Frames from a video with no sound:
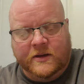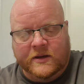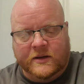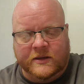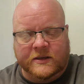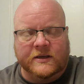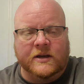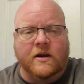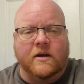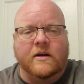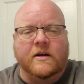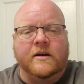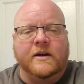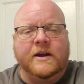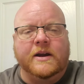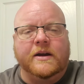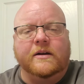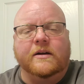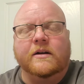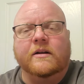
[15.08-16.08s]
scar
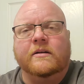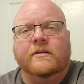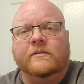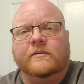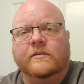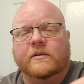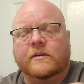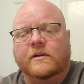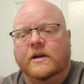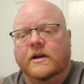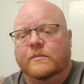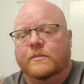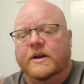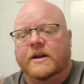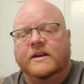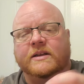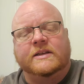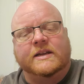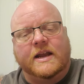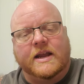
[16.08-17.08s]
here. I'm
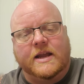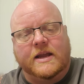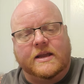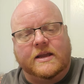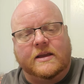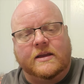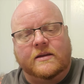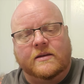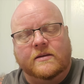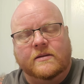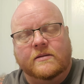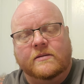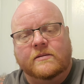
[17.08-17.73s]
going to take